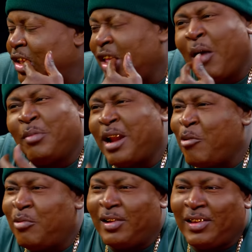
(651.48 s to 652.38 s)
Yeah, but I
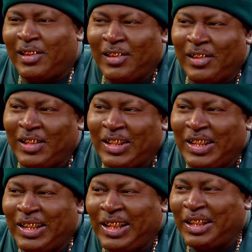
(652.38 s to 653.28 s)
wouldn't.
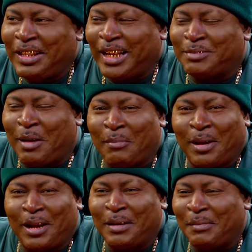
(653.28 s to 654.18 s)
That's my
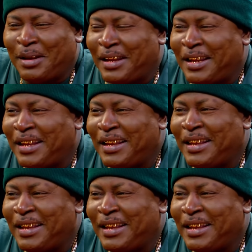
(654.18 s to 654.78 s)
main man.